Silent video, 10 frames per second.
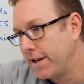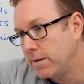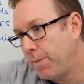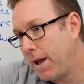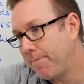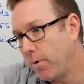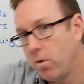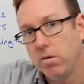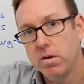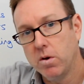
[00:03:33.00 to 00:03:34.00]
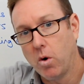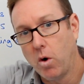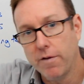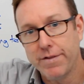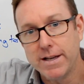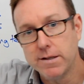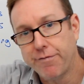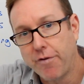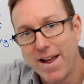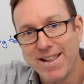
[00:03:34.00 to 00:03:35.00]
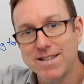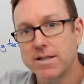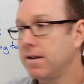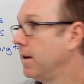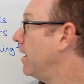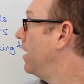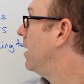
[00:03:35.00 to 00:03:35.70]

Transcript: of these people, all of these friends